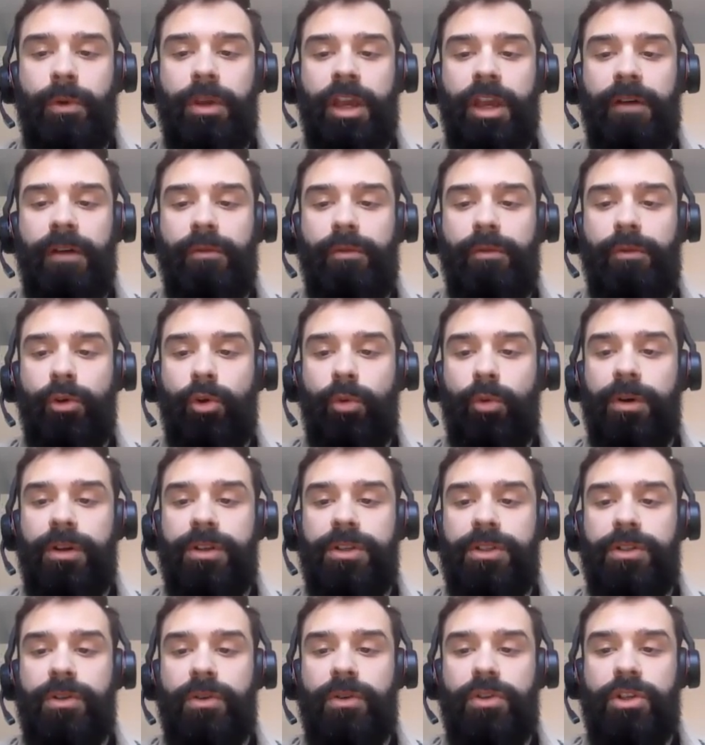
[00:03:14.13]
We have
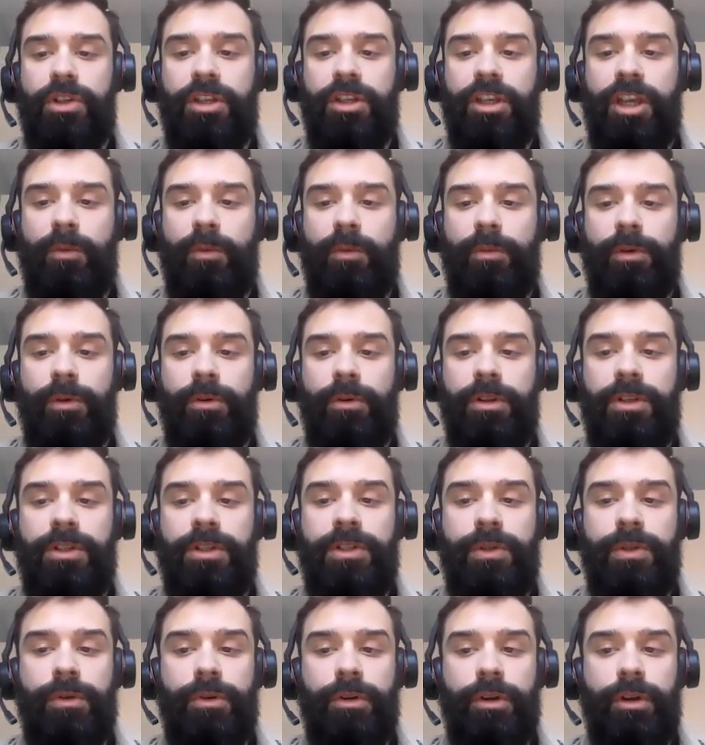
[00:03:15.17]
robust searching capabilities
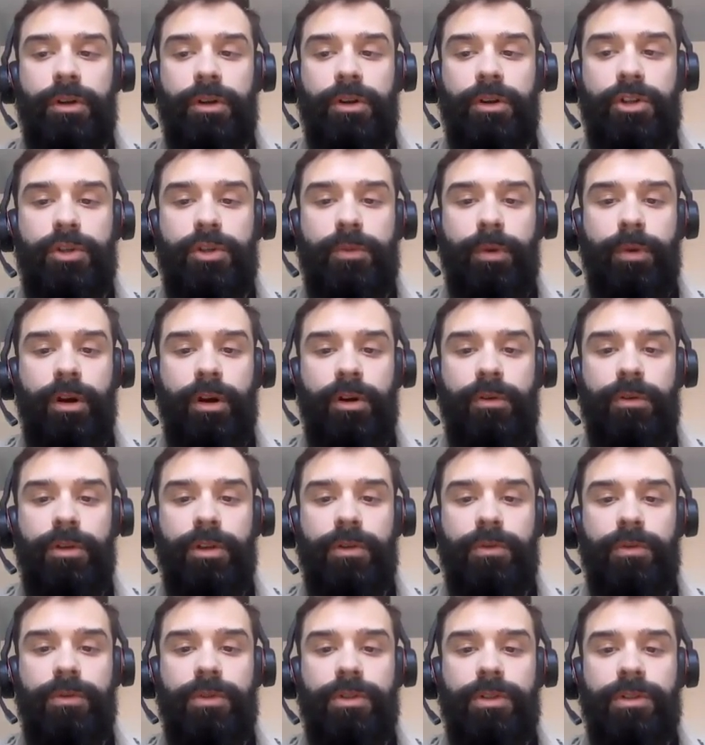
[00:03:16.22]
to encourage part
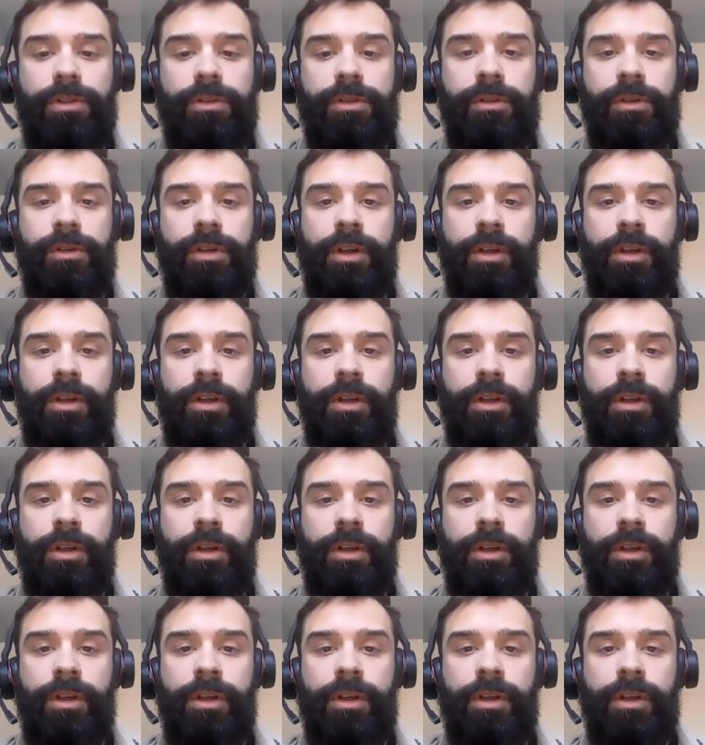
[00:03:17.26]
reuse.